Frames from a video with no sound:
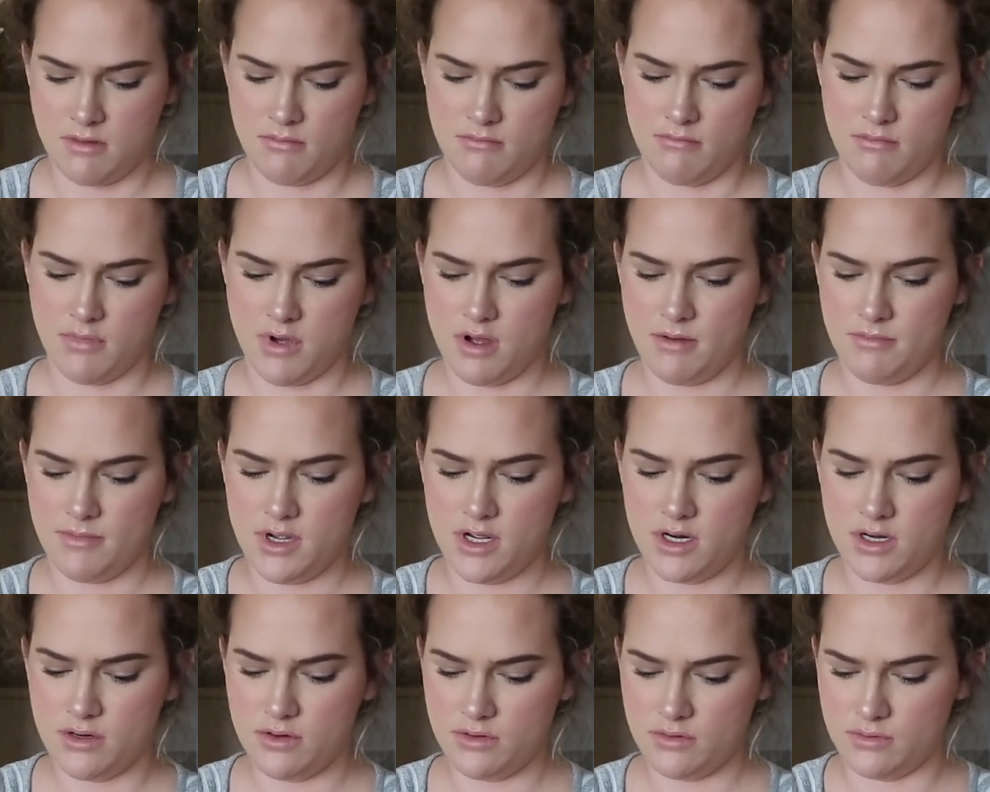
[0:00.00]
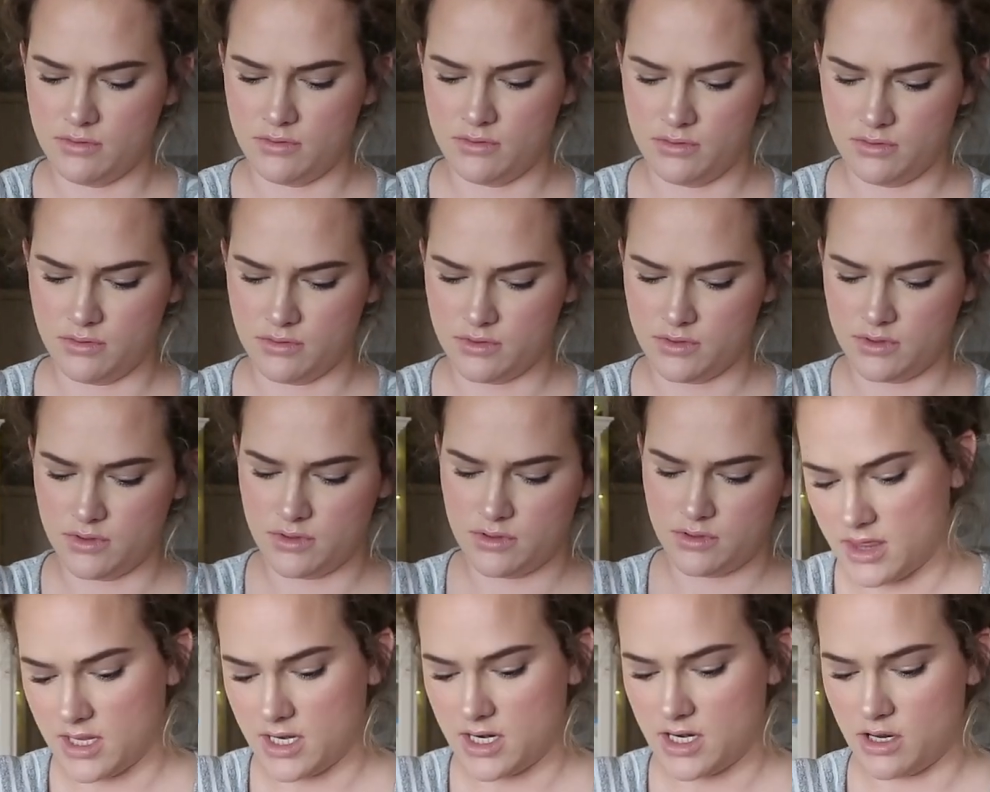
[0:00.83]
Mommy
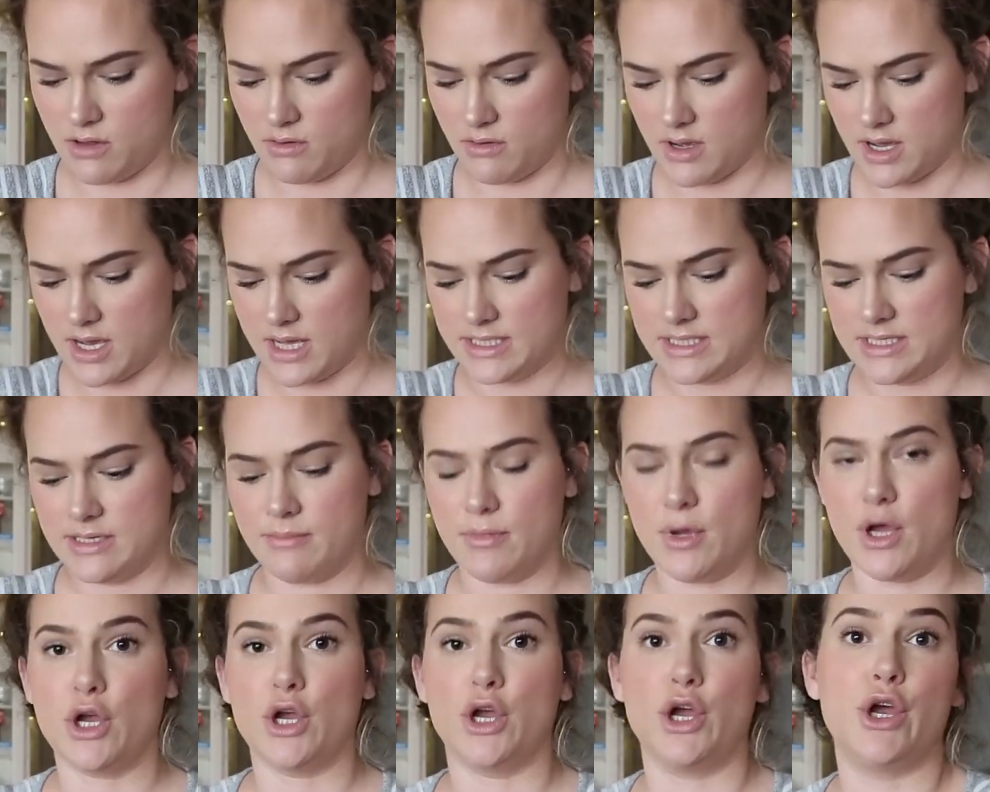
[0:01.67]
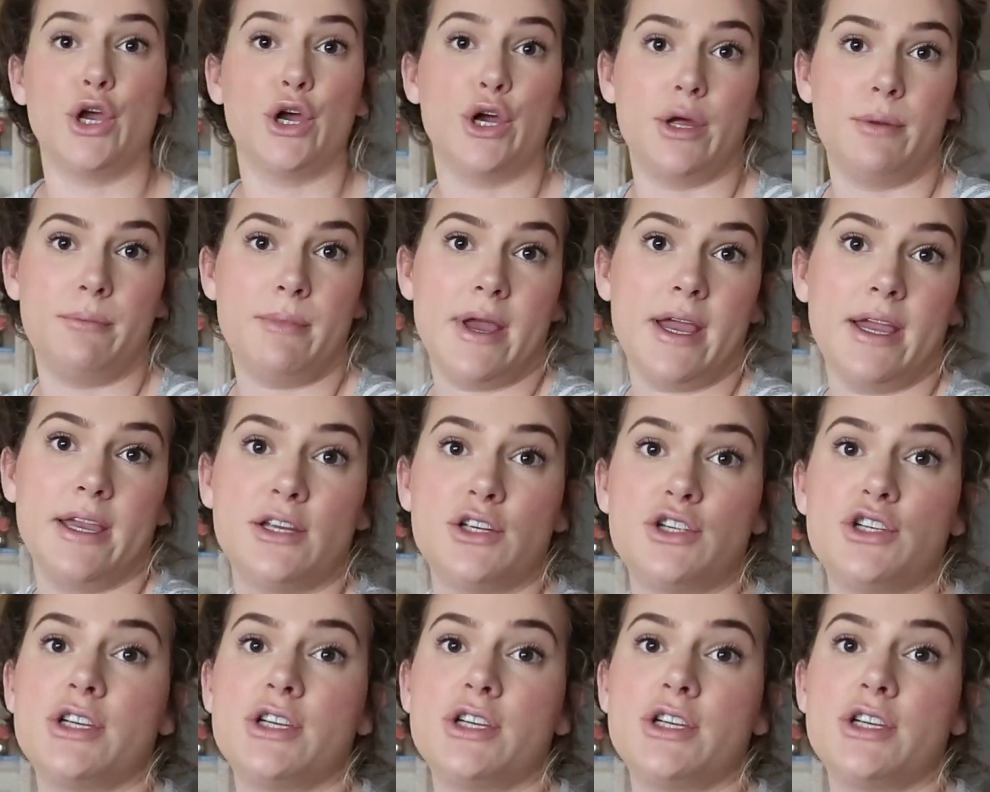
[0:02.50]
doos. And then you've got some good mac and